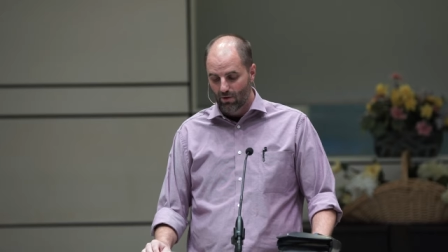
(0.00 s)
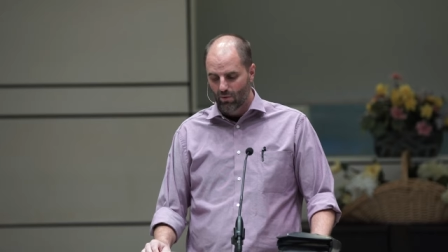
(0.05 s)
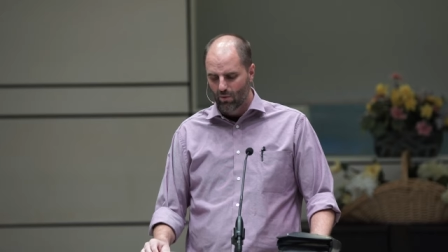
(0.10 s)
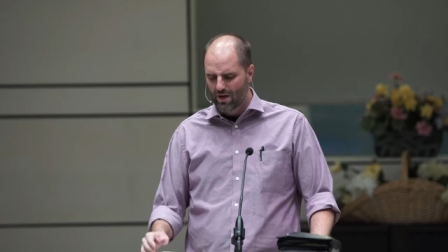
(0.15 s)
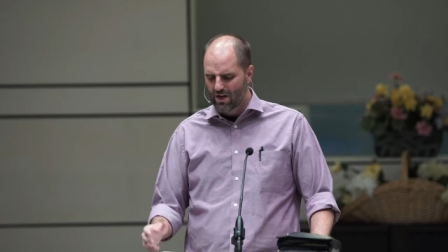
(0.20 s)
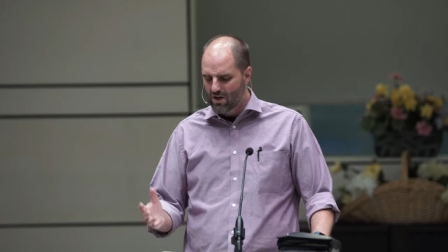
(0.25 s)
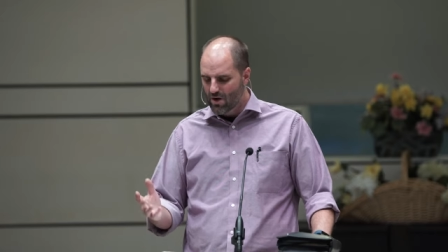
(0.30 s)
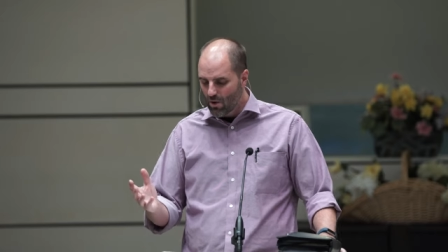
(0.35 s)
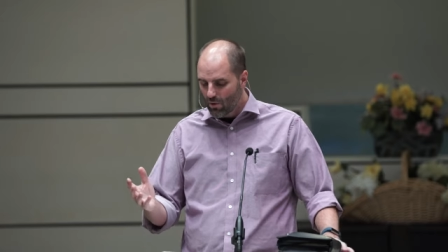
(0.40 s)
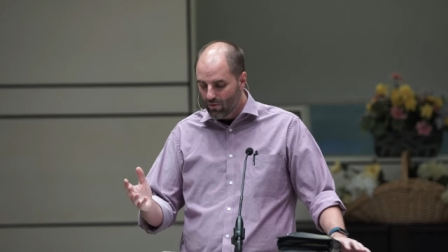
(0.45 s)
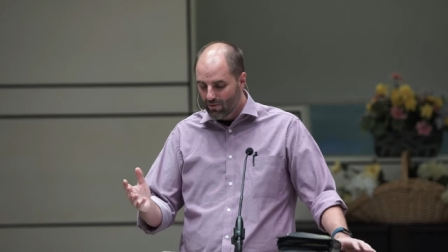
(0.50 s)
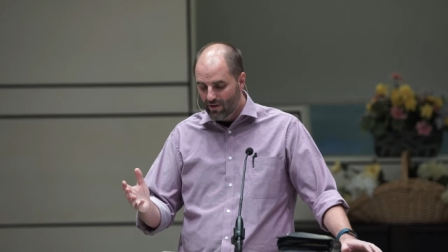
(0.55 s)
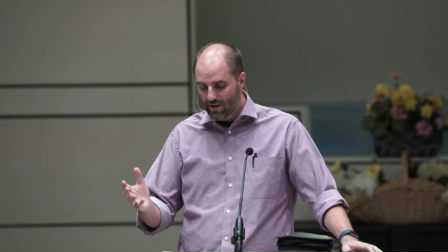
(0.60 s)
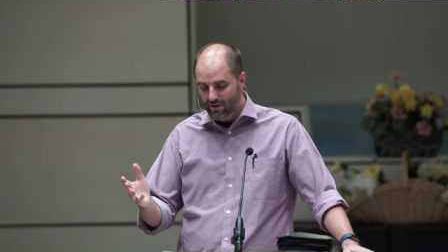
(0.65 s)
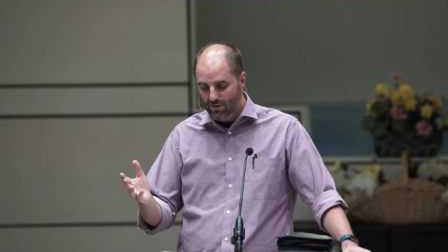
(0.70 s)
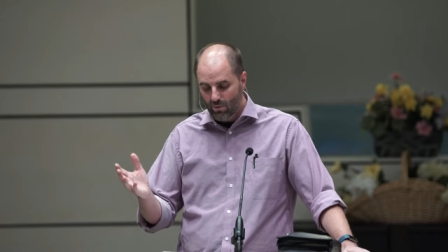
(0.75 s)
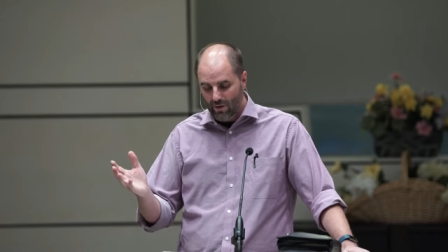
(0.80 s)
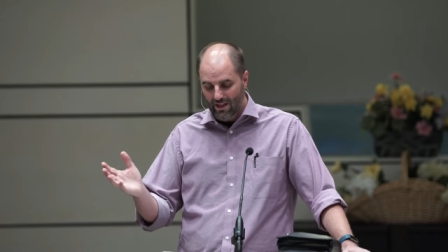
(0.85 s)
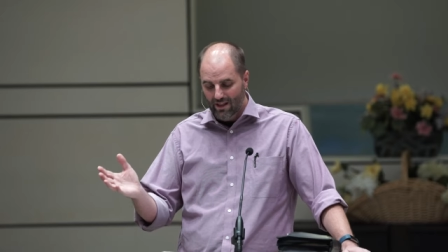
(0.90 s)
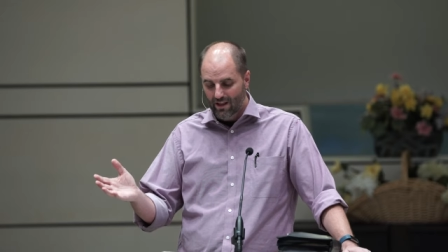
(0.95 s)
We know
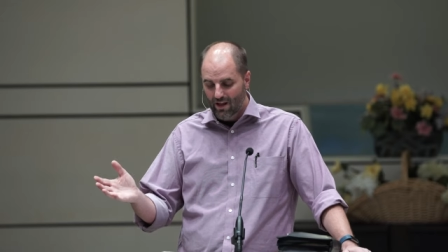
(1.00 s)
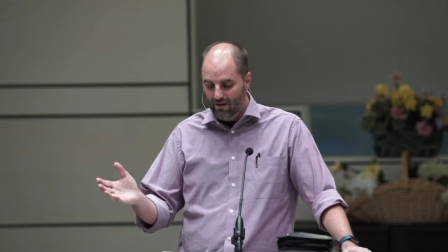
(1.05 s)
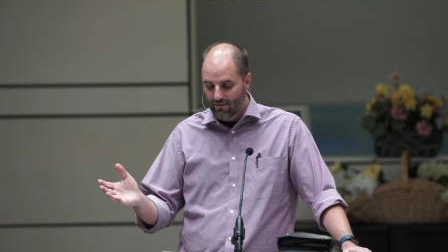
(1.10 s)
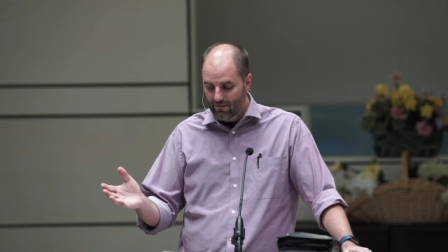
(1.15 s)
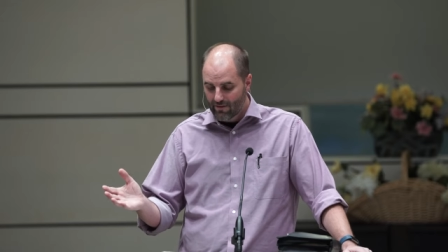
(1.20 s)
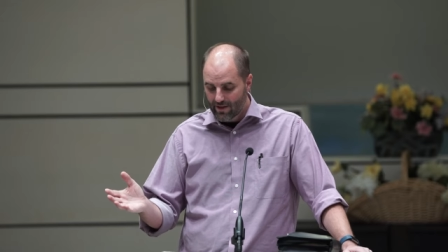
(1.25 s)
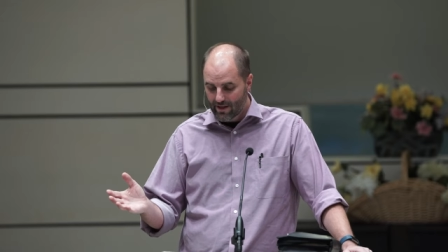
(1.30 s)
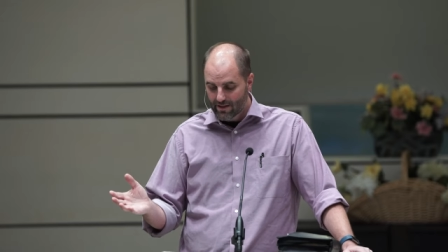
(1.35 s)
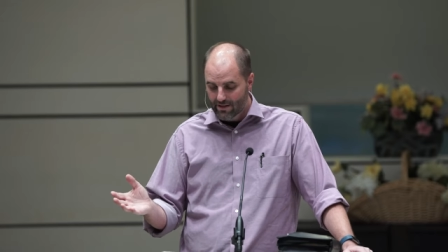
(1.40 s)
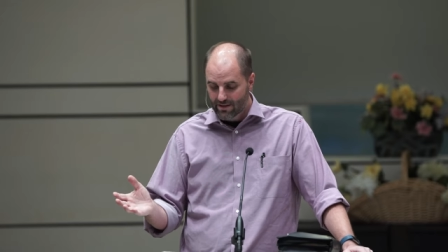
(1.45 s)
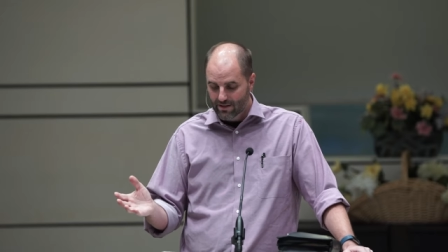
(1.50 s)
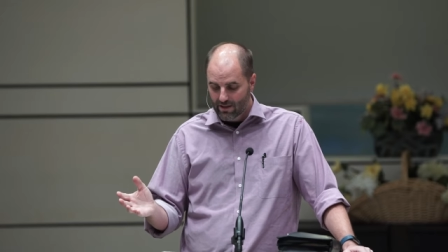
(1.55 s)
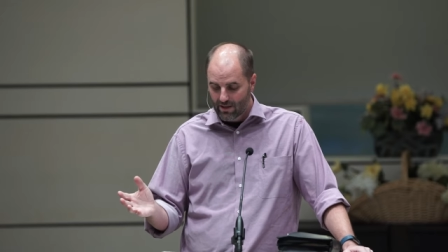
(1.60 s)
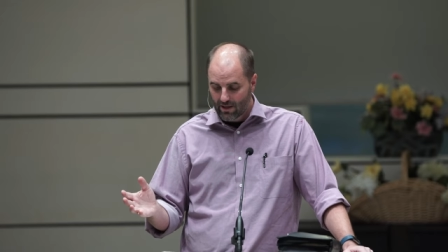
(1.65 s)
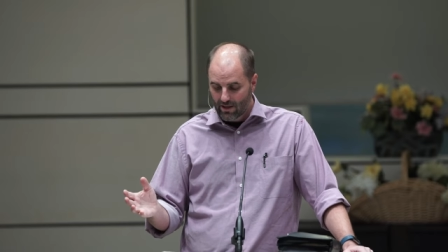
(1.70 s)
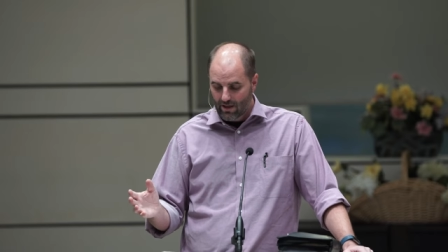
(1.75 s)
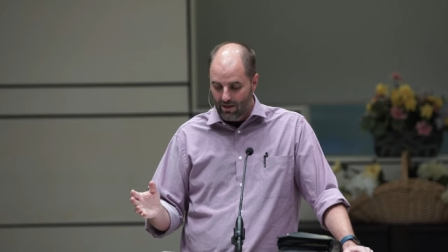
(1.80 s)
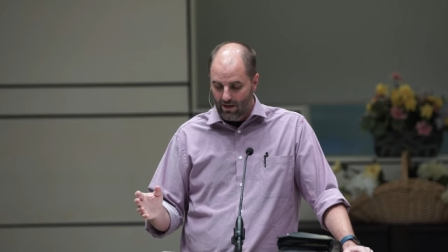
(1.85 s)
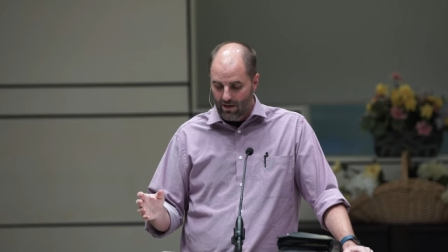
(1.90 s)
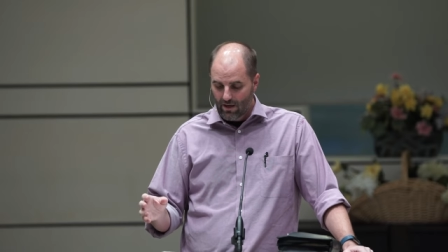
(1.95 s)
this, we love this,
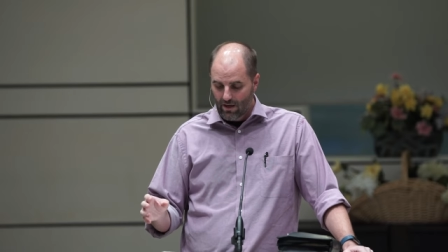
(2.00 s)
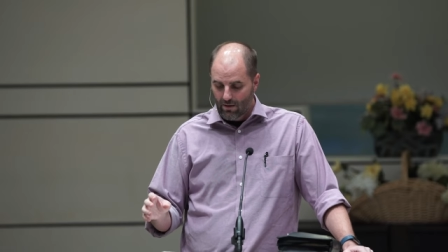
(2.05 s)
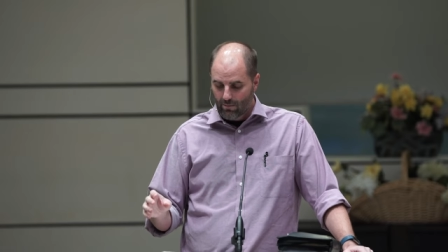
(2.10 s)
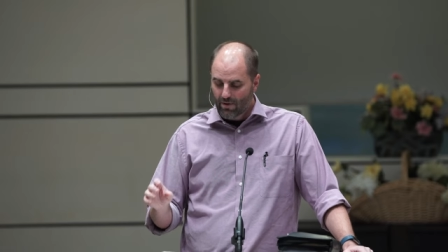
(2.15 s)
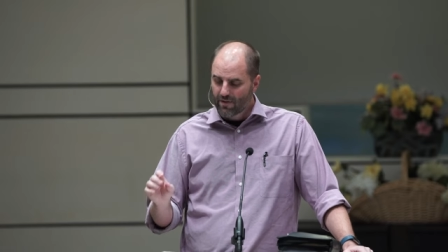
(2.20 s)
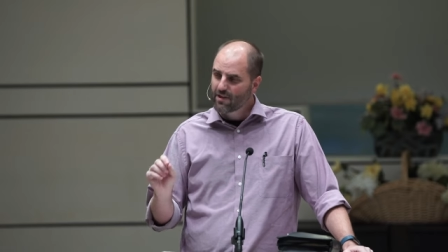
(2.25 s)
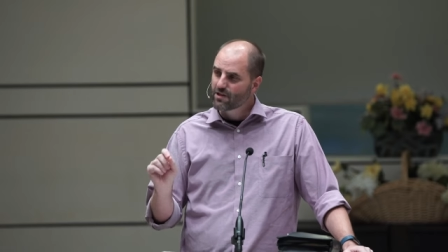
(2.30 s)
but